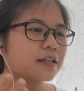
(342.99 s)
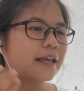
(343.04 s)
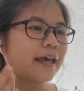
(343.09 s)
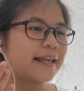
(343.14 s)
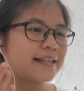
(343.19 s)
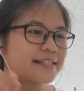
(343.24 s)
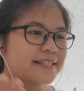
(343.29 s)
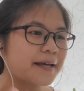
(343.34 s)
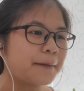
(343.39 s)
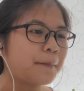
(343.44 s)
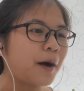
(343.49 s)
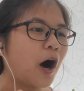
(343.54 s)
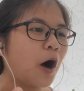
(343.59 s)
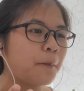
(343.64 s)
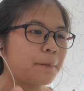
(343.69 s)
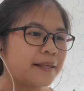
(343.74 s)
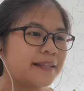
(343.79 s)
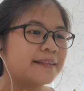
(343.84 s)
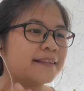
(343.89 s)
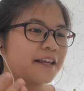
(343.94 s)
can somehow
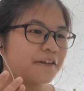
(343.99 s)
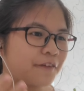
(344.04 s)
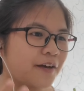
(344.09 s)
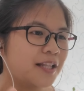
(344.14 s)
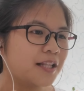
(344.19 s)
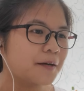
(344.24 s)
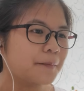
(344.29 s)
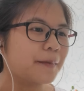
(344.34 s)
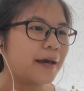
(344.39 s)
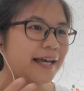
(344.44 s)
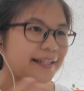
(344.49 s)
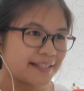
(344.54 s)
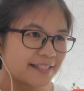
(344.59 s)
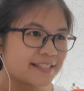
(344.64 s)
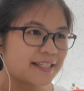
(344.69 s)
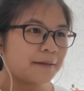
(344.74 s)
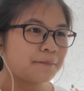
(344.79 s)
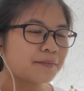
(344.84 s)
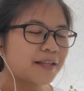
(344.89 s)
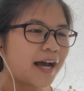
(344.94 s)
be developed at the
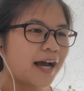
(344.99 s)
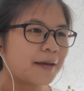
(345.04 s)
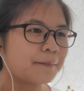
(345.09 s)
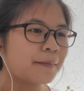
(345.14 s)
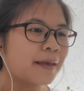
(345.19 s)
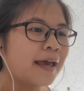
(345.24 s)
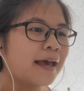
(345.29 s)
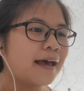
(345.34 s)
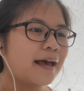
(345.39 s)
same time,